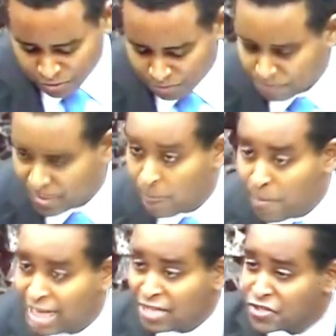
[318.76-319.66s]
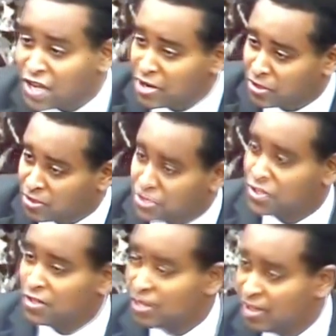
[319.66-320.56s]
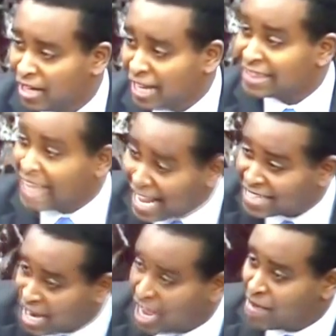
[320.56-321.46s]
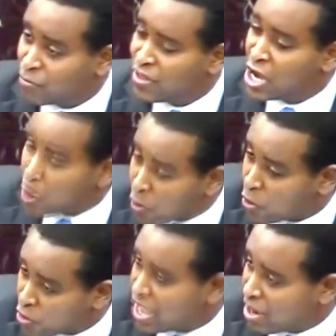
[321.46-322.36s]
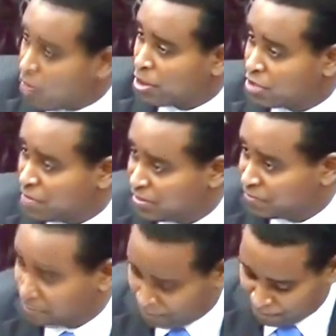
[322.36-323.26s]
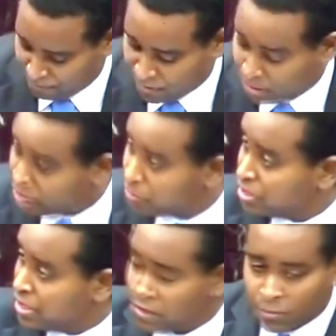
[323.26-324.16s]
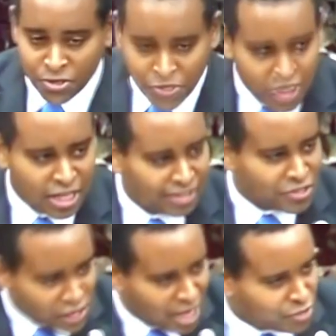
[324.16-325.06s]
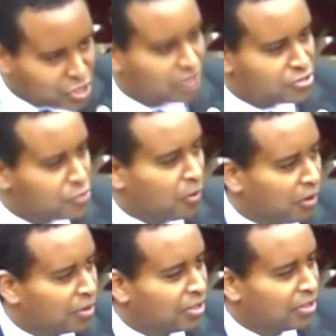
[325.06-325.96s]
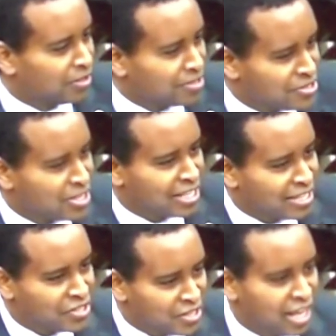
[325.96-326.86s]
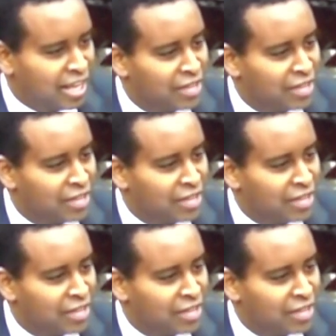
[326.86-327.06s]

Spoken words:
Now, many senators at that time, when they heard that argument, literally they were sitting in the same chairs you all are sitting in today.